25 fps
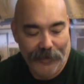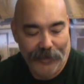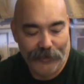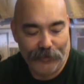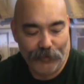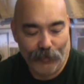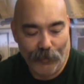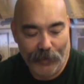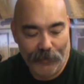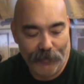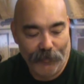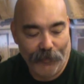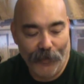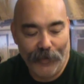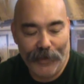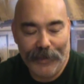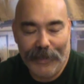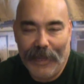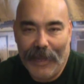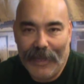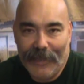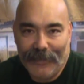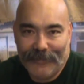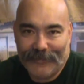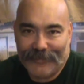it's
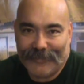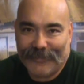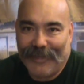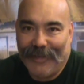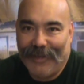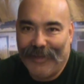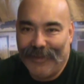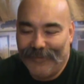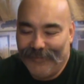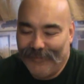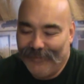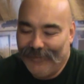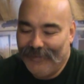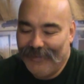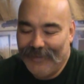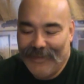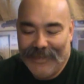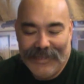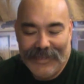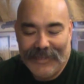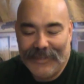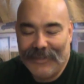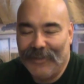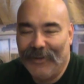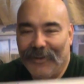1/48 scale,
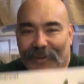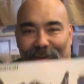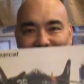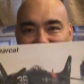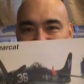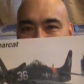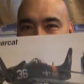you know.